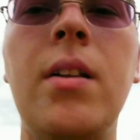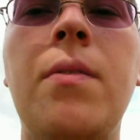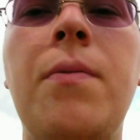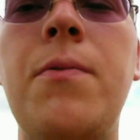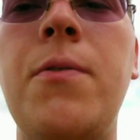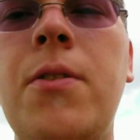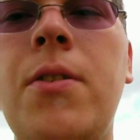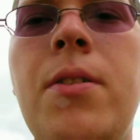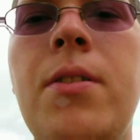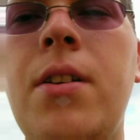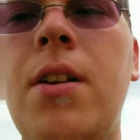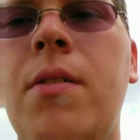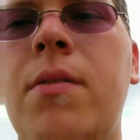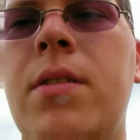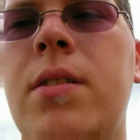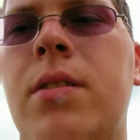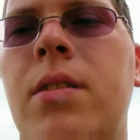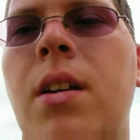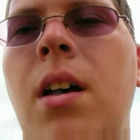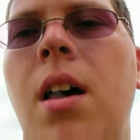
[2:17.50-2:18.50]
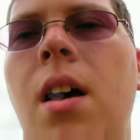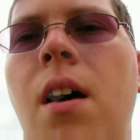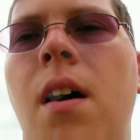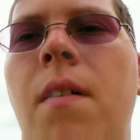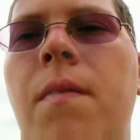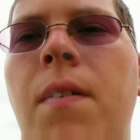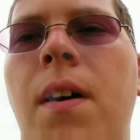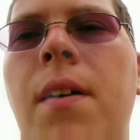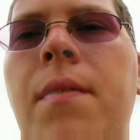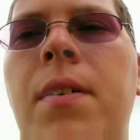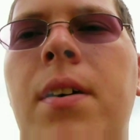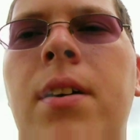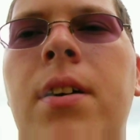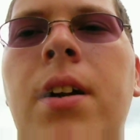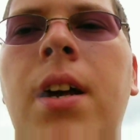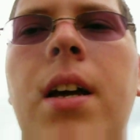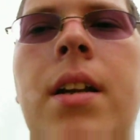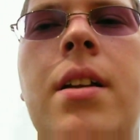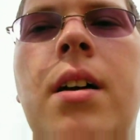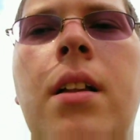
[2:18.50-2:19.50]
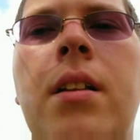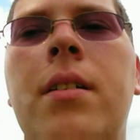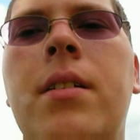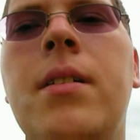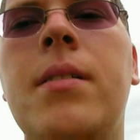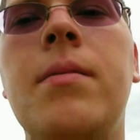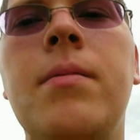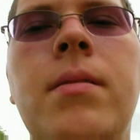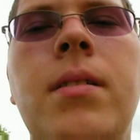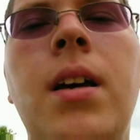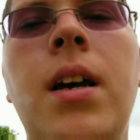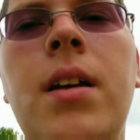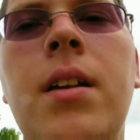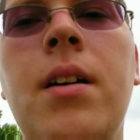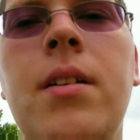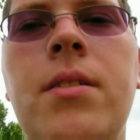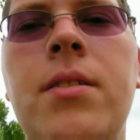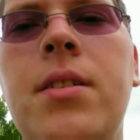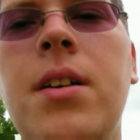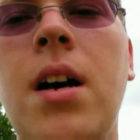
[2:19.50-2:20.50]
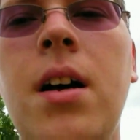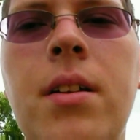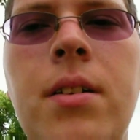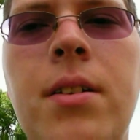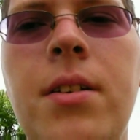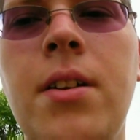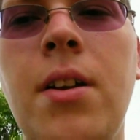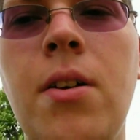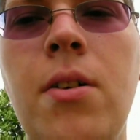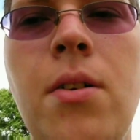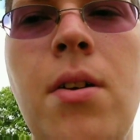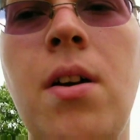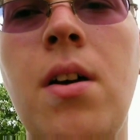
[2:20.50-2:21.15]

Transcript: for, you know, these $800, you know,